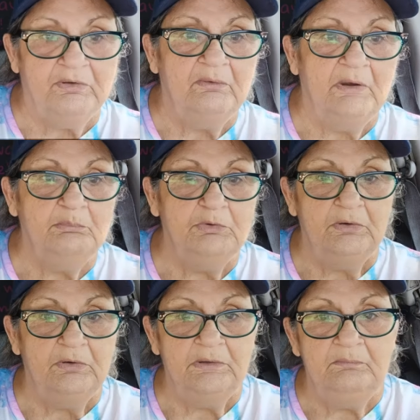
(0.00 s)
I'm
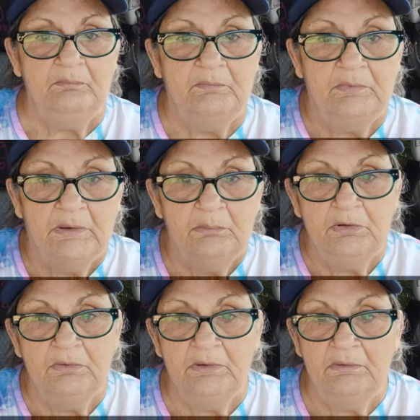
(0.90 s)
good. I'm
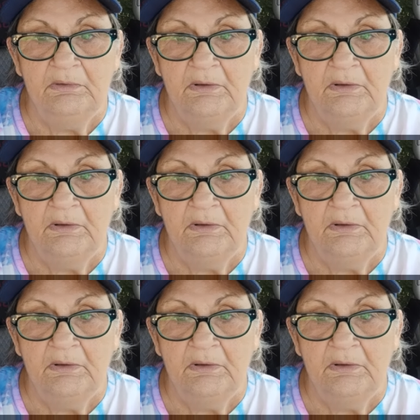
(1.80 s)
good.